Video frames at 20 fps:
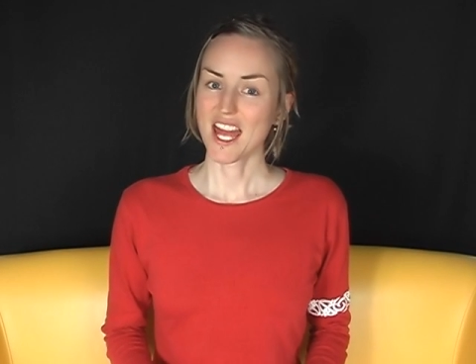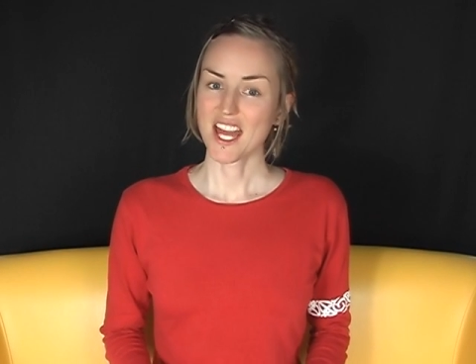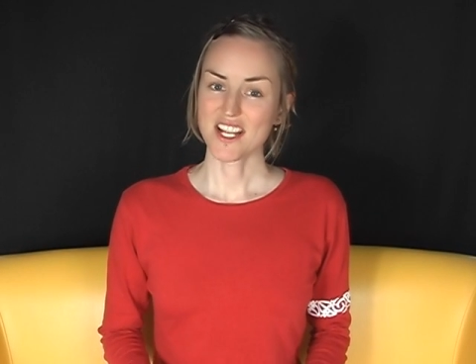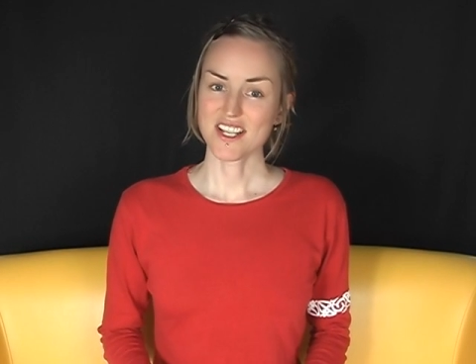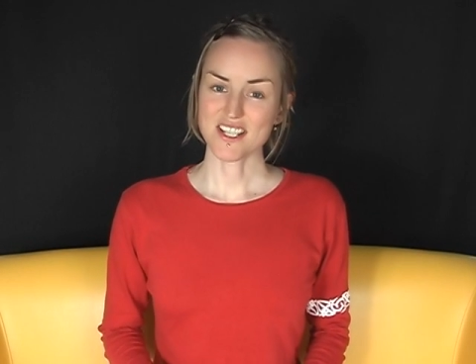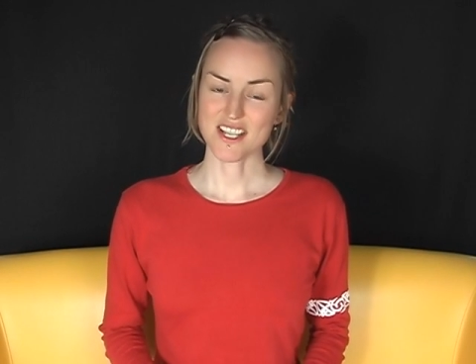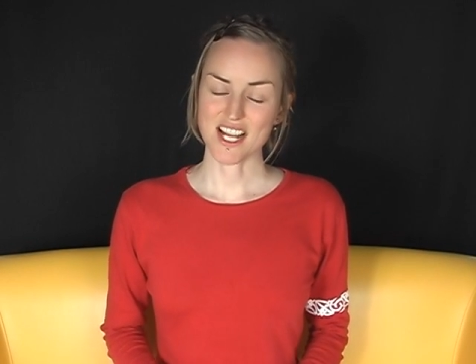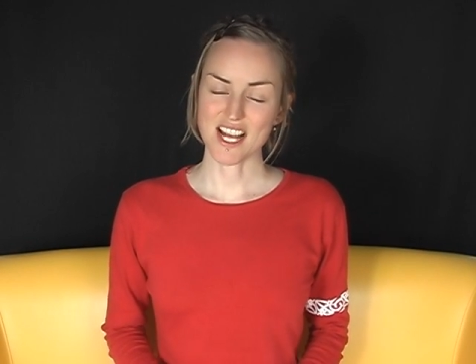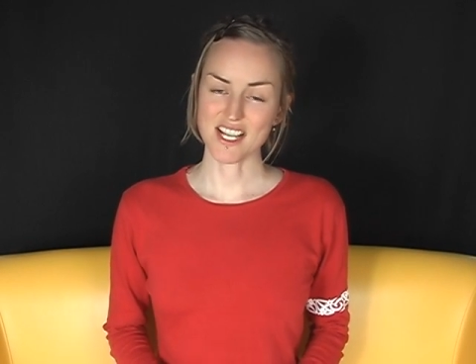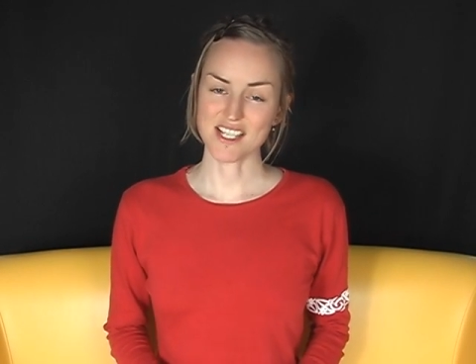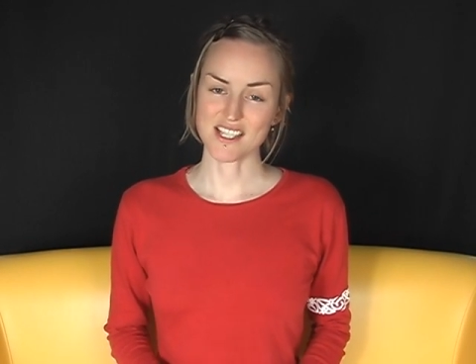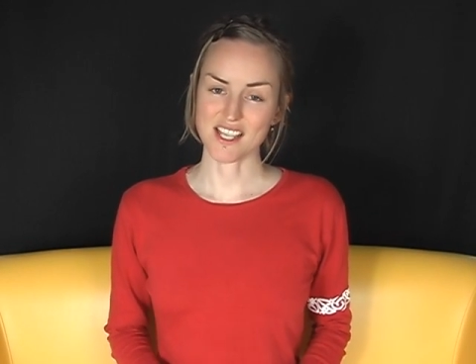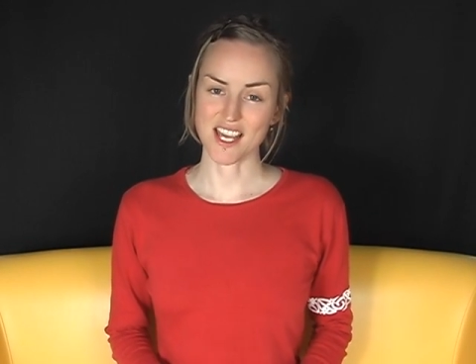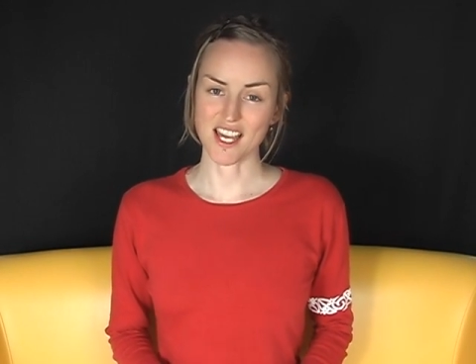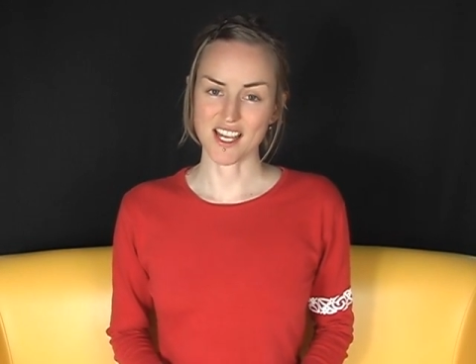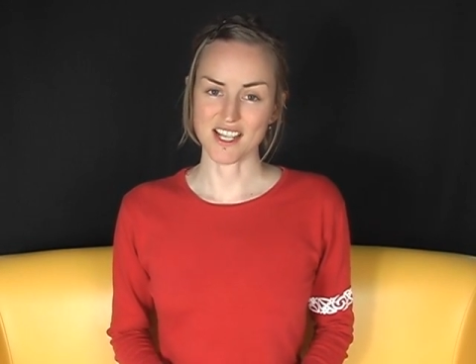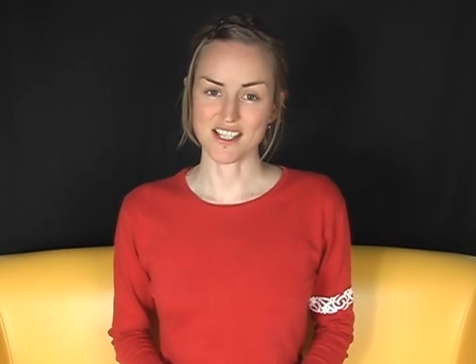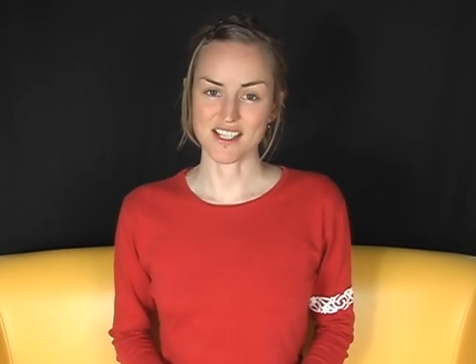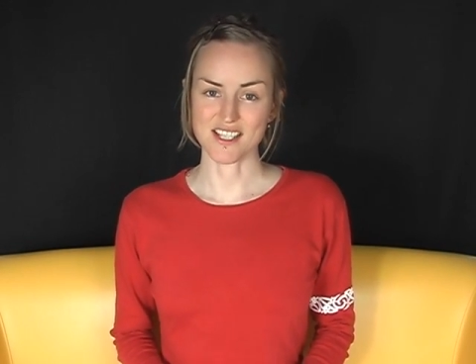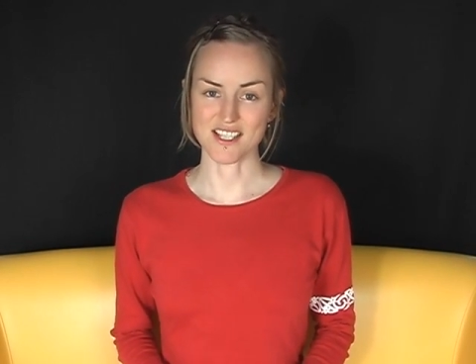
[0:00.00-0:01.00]
Today's
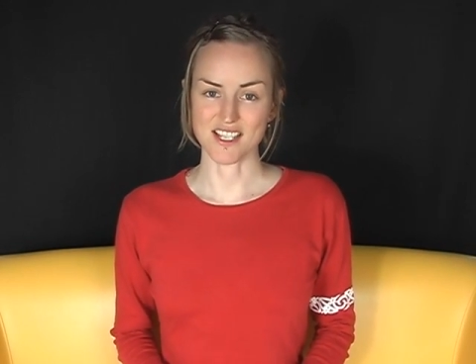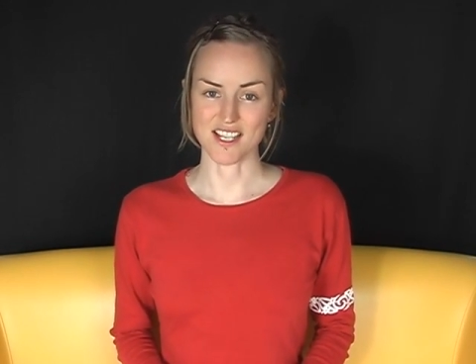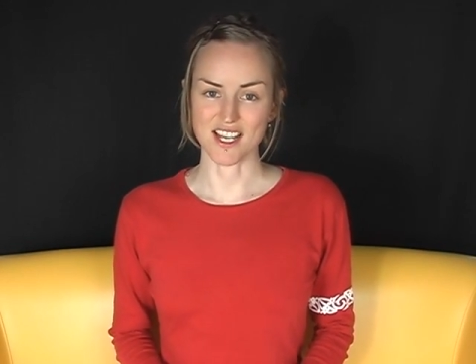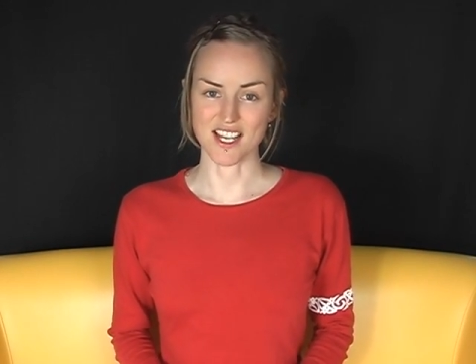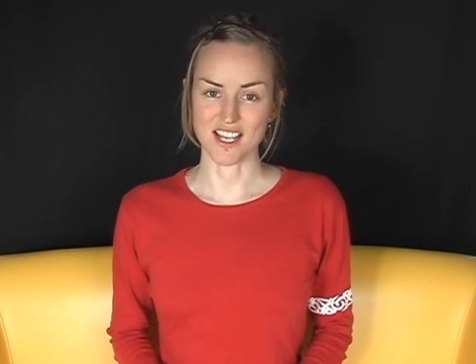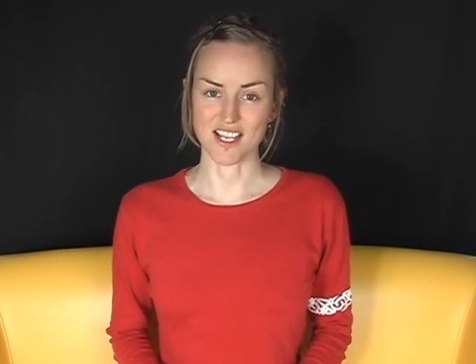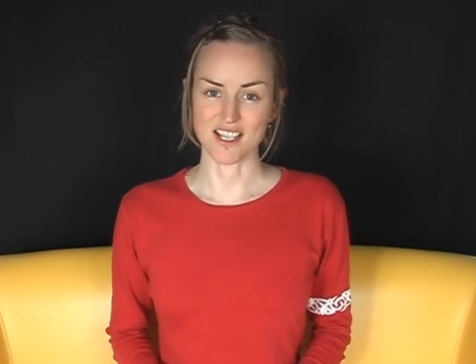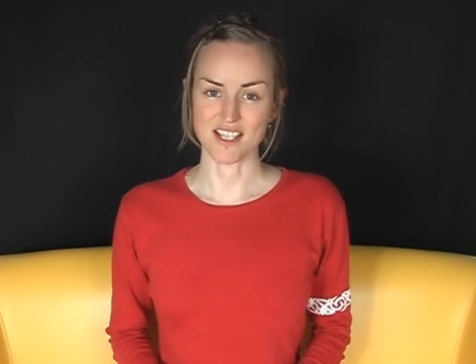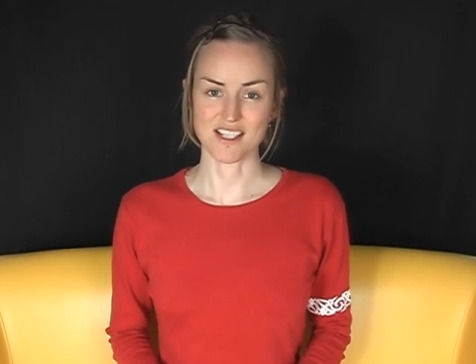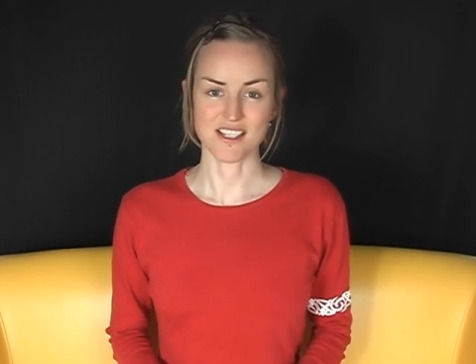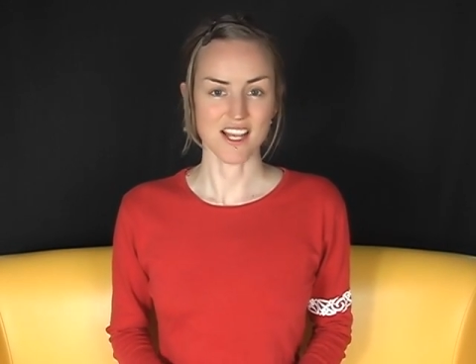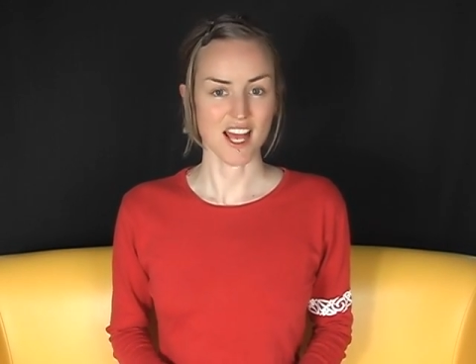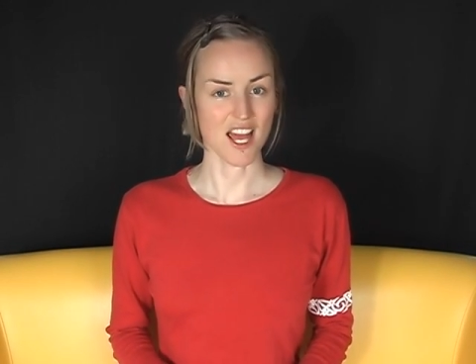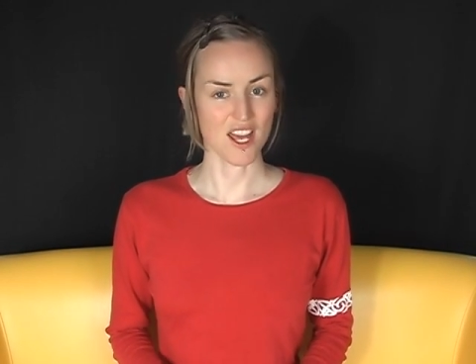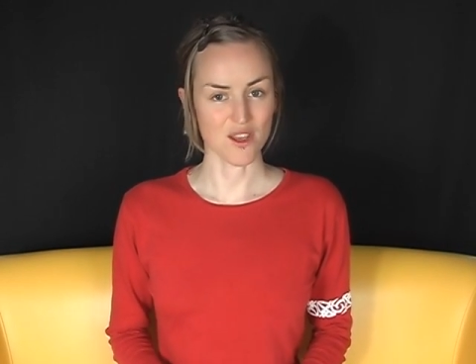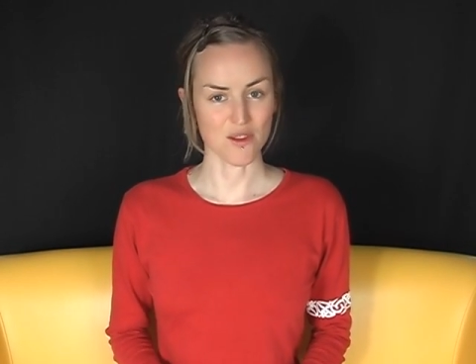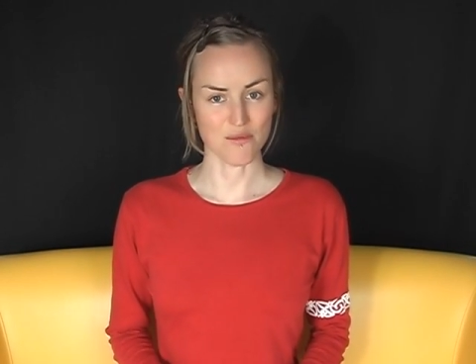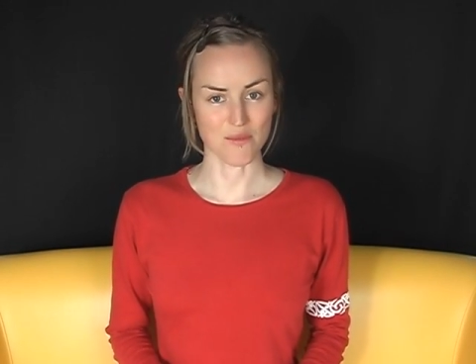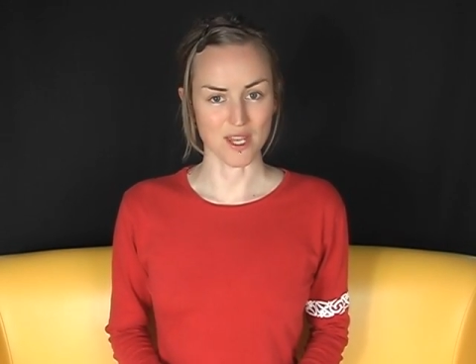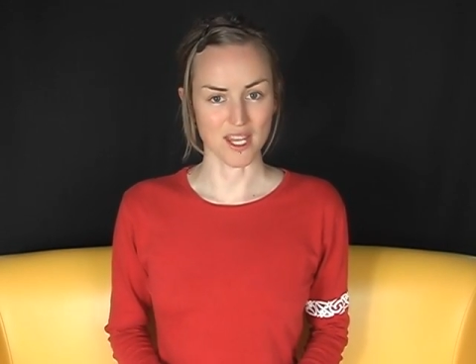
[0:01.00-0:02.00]
guest is
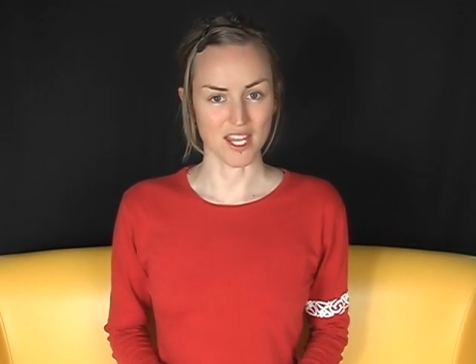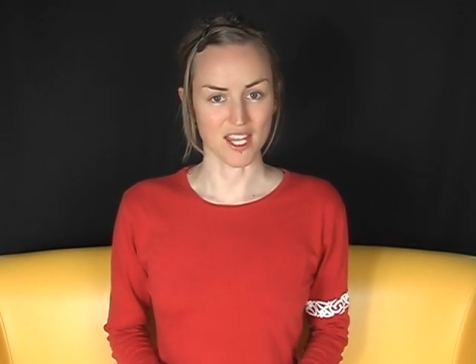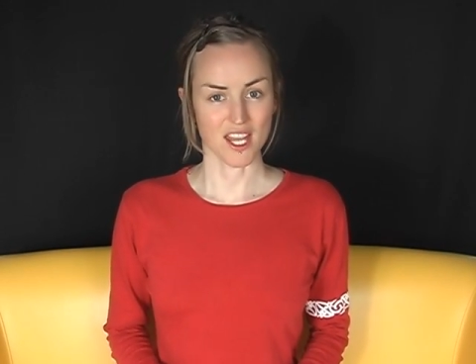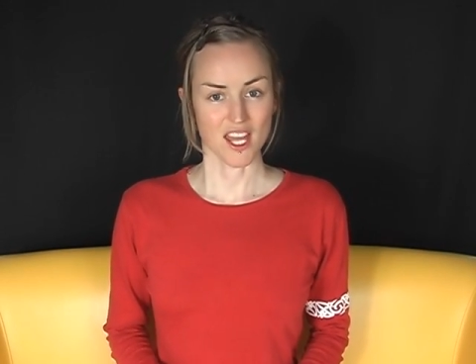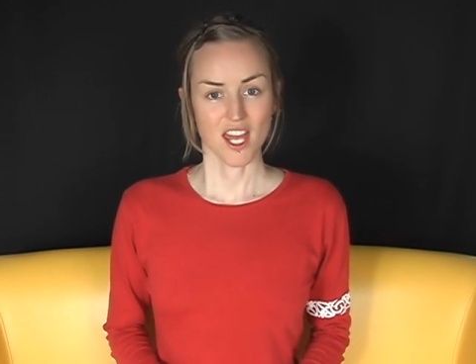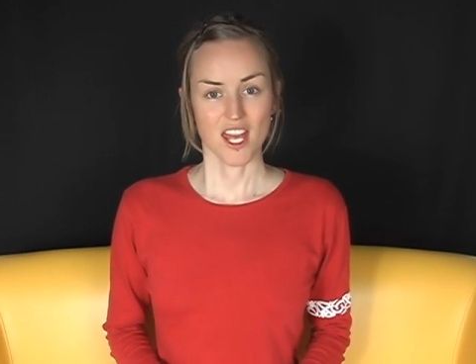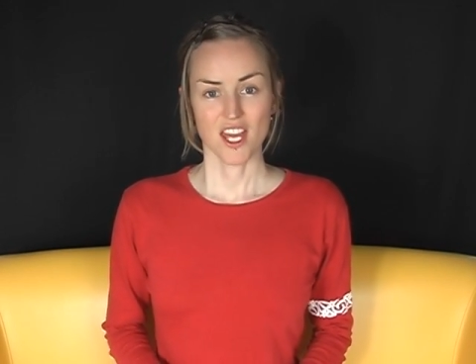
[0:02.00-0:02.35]
Ayumi.